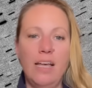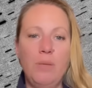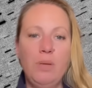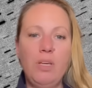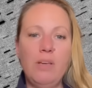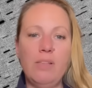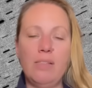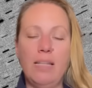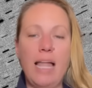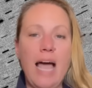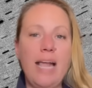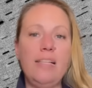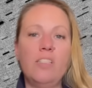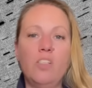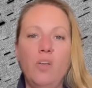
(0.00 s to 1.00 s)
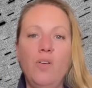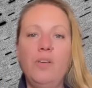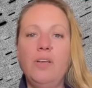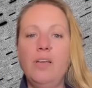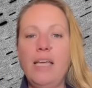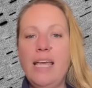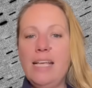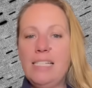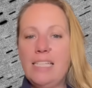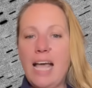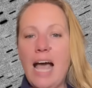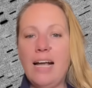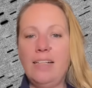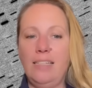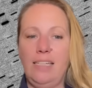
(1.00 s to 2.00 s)
because the lines look
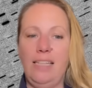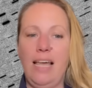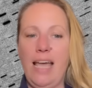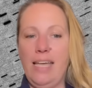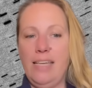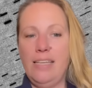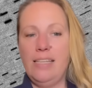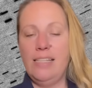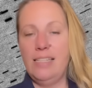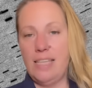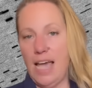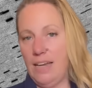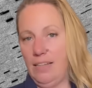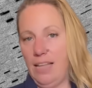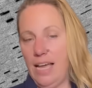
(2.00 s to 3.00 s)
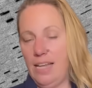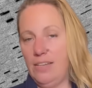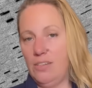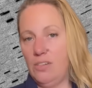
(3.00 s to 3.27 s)
exactly like satellite